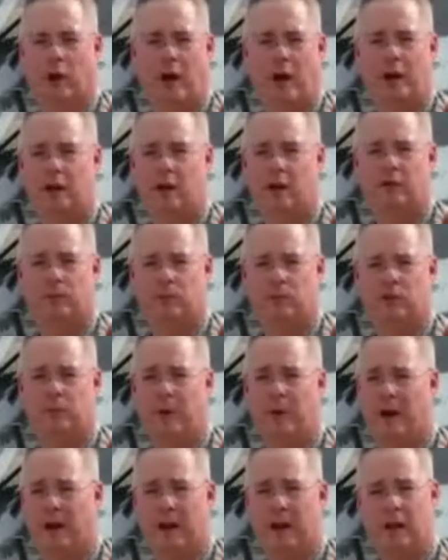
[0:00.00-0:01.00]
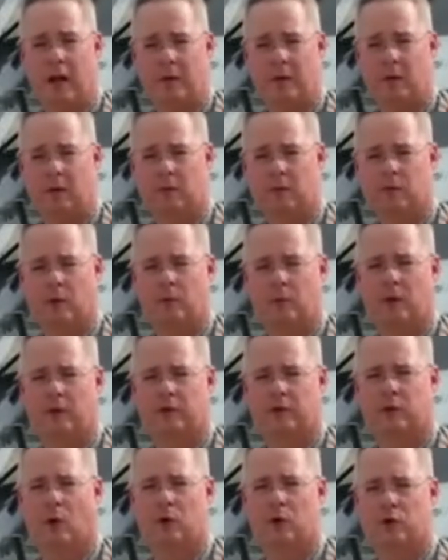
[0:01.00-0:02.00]
We get good ideas from just about any level,
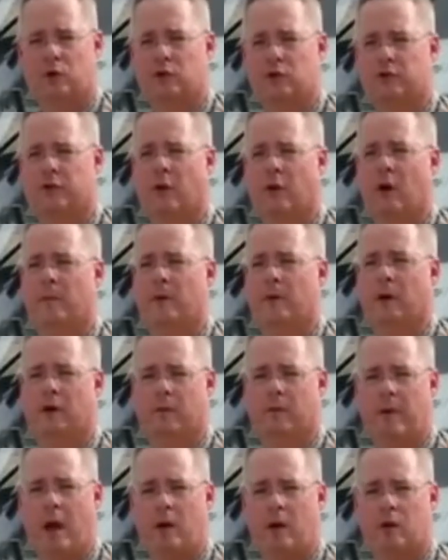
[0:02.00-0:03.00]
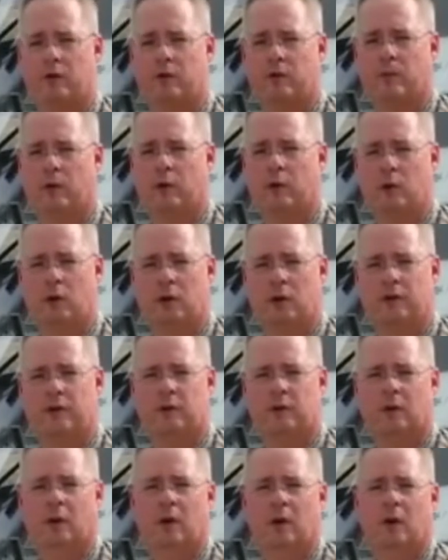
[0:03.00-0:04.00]
from the soldiers, from their commanders, from their
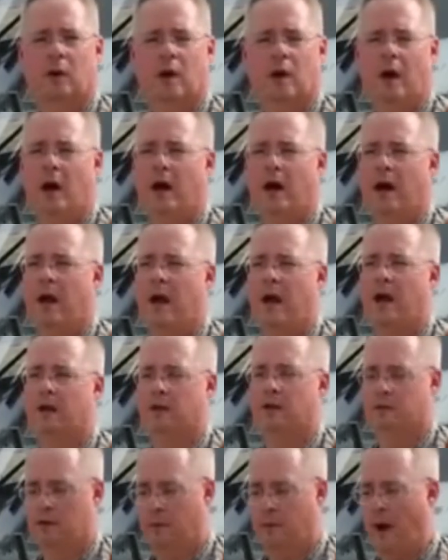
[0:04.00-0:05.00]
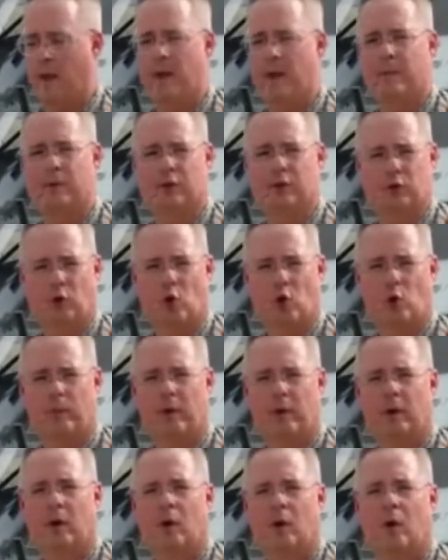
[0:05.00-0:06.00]
units, and combine them as a
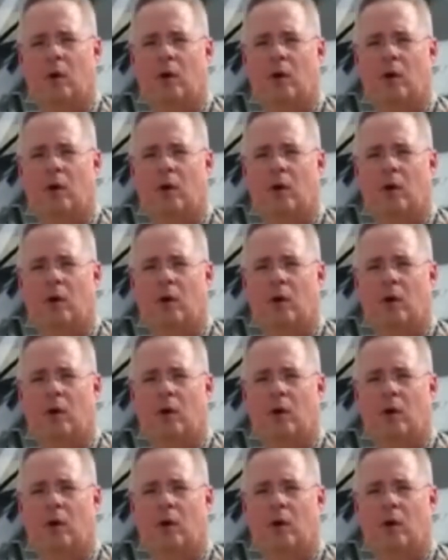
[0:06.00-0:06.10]
group.